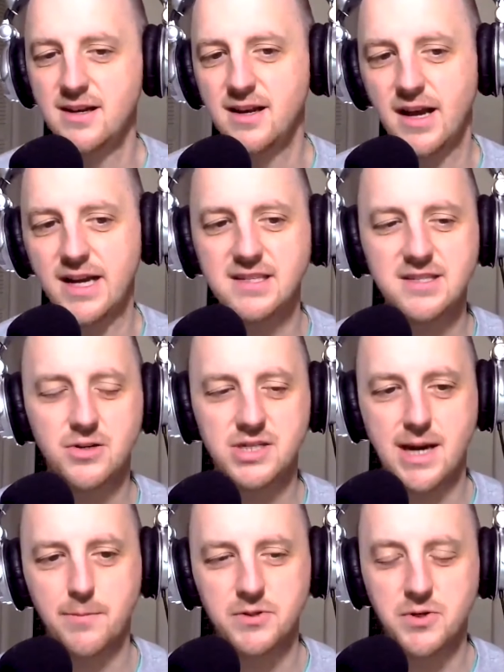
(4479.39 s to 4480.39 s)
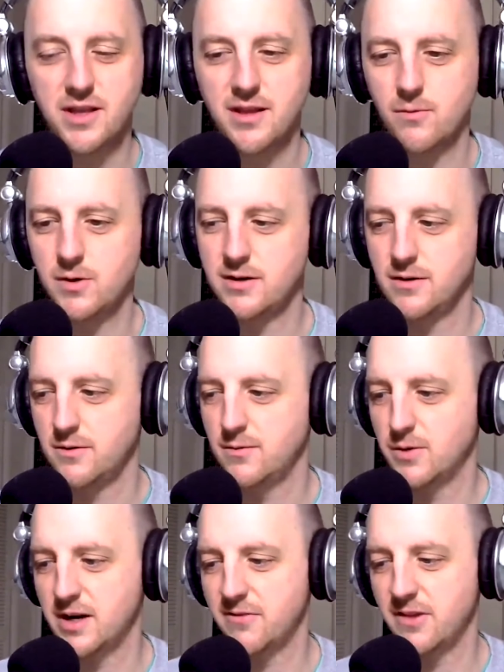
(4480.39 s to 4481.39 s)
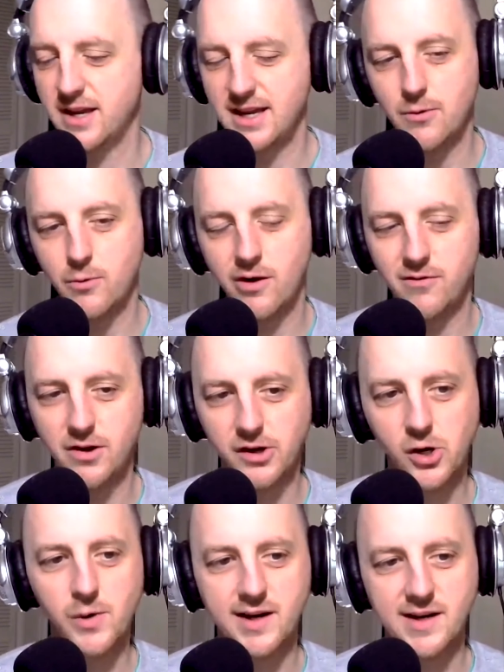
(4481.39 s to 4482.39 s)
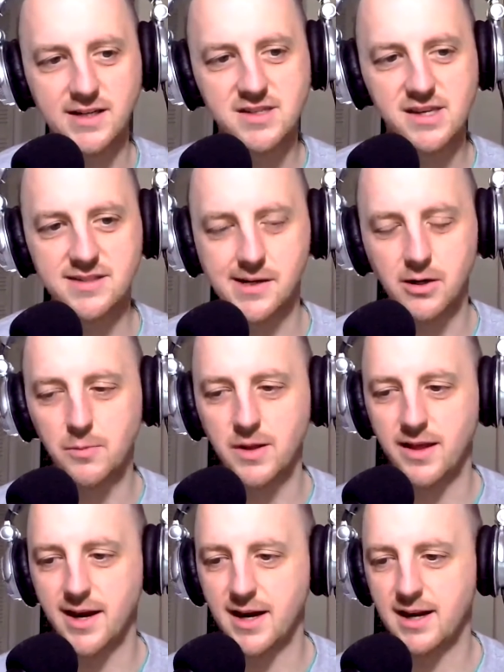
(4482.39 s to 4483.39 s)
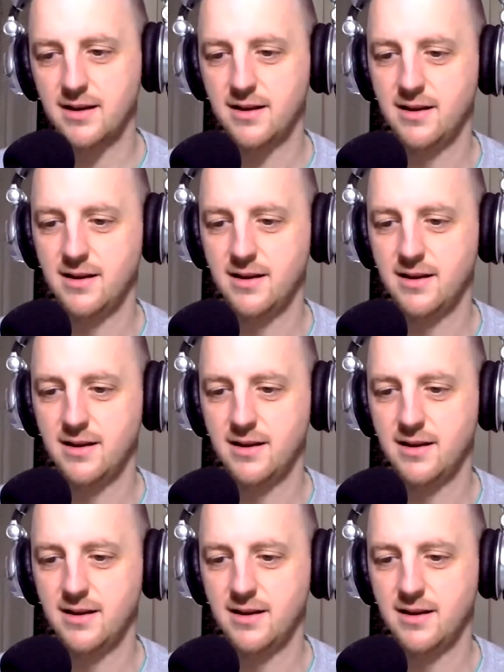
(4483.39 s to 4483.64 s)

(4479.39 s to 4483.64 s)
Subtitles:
I guess there's the opportunity that whenever they get wherever they're going next season, it'll be like